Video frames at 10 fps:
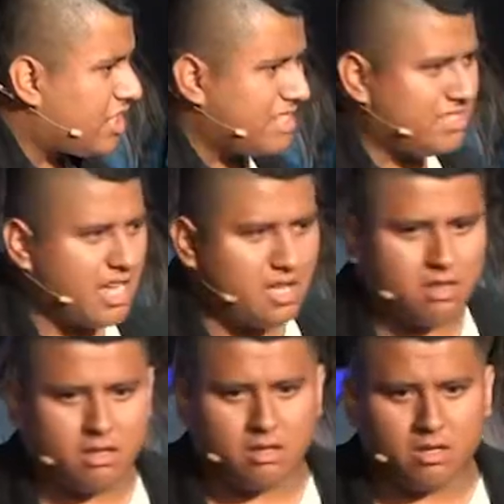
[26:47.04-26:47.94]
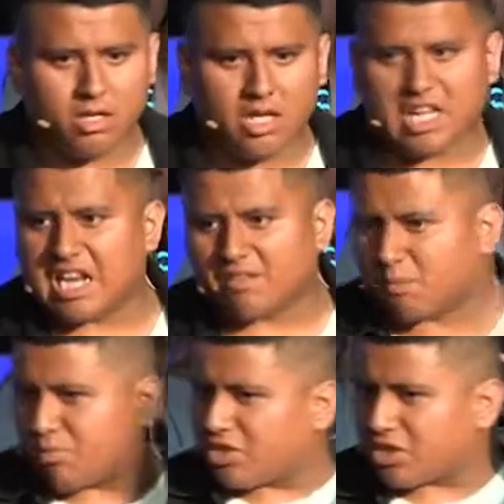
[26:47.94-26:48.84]
death. He didn't have to
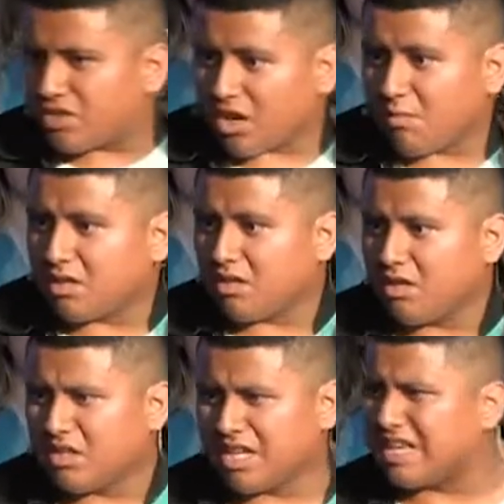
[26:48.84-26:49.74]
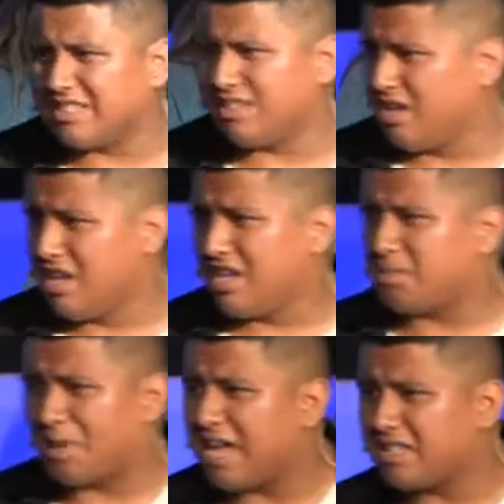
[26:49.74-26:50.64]
preach a sermon. Yes, his
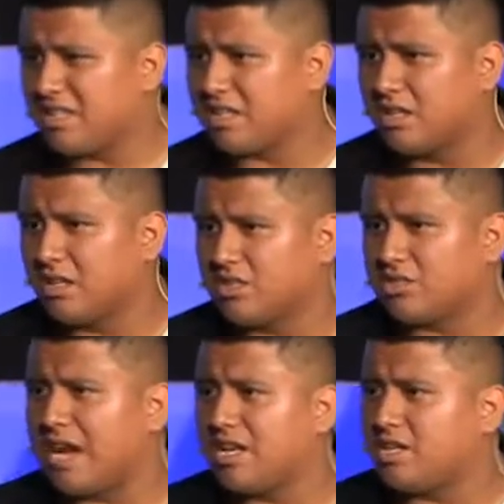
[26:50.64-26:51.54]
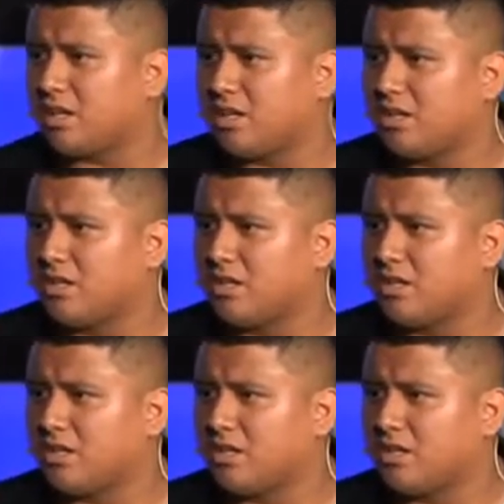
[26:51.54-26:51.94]
passing, it's tragic, it's